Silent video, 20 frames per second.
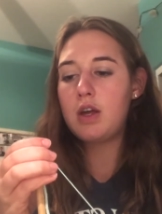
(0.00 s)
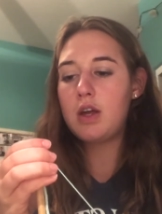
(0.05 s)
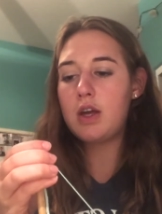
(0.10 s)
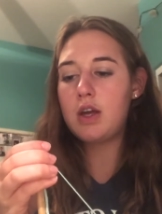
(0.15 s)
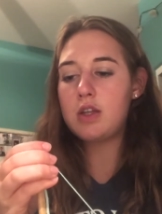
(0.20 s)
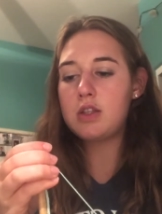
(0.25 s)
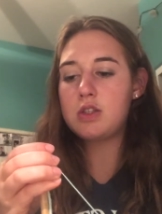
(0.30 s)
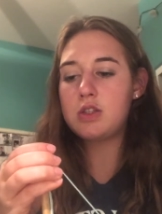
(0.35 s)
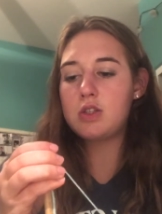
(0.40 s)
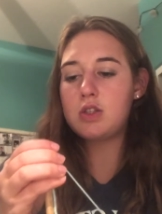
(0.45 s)

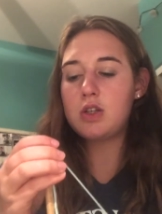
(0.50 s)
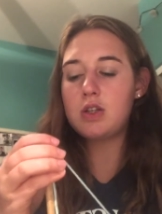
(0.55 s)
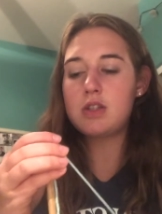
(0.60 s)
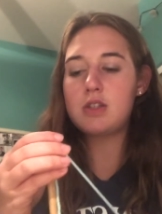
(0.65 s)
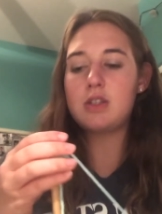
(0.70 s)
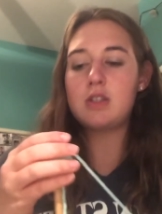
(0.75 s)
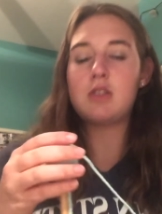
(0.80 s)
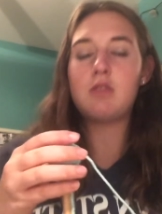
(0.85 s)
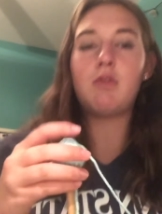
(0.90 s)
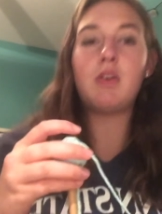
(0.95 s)
It's
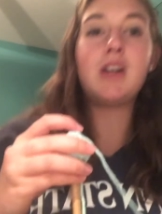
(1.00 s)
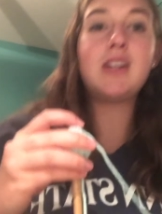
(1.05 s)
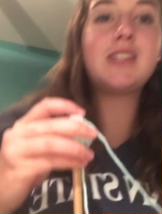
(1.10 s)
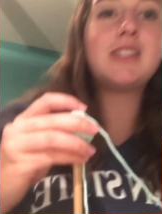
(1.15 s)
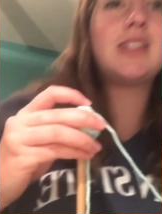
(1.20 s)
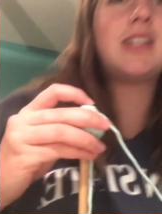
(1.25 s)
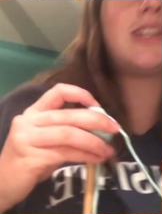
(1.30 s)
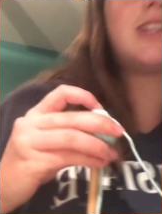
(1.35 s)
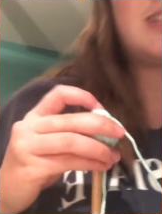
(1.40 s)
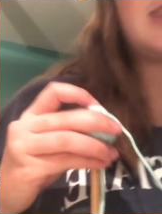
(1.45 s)
just, it's very
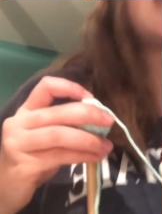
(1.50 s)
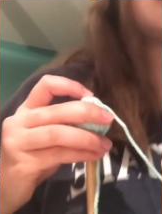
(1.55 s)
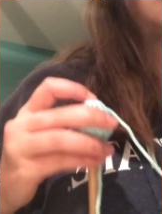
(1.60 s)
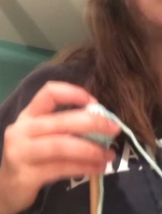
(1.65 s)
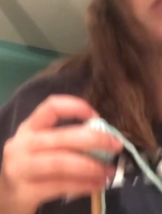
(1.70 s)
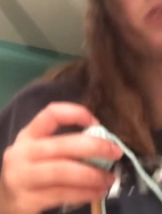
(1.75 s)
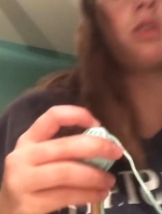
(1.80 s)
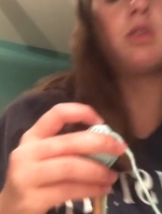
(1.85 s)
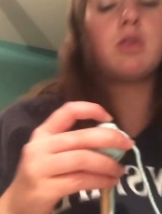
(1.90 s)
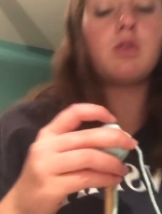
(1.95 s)
tedious.
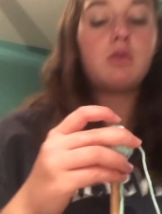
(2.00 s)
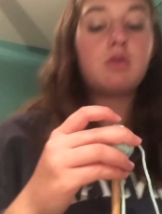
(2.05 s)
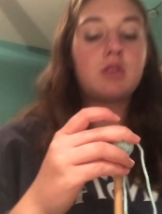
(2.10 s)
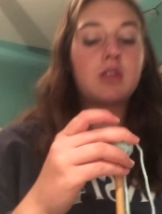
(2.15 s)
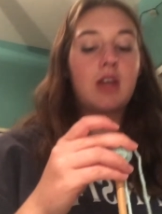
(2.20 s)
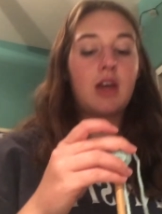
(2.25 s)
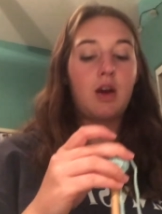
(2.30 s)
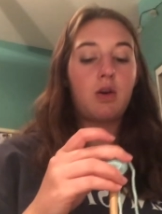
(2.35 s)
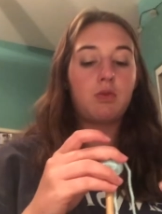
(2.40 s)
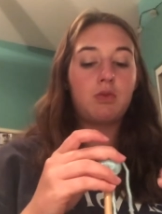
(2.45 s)
You can lose
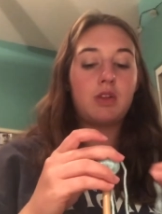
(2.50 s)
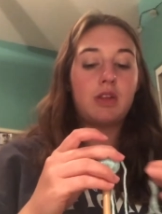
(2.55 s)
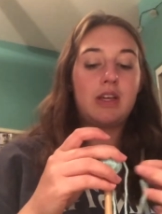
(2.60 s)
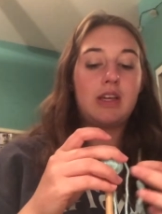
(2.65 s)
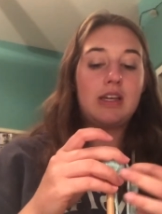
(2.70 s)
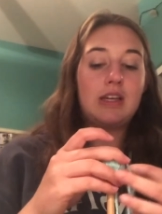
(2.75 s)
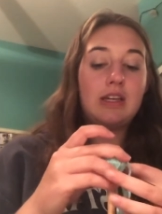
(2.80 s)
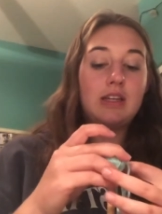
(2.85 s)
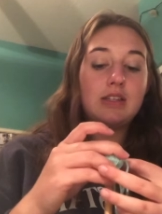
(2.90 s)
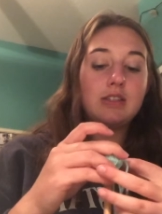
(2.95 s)
count
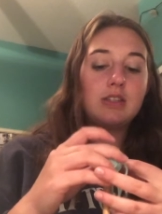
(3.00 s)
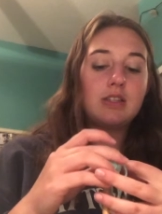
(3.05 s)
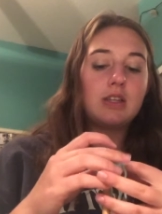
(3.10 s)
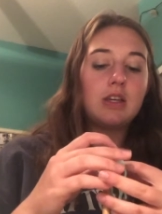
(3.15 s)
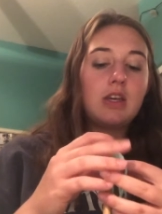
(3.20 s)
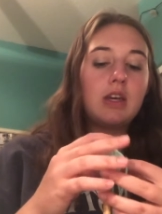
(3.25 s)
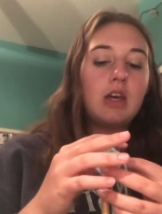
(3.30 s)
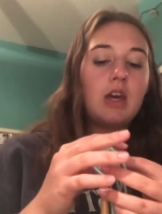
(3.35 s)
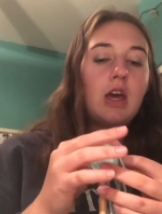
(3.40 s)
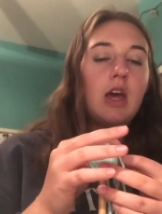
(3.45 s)
really
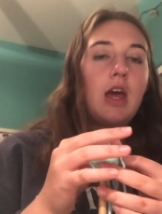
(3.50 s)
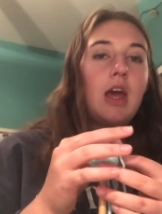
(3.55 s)
easily.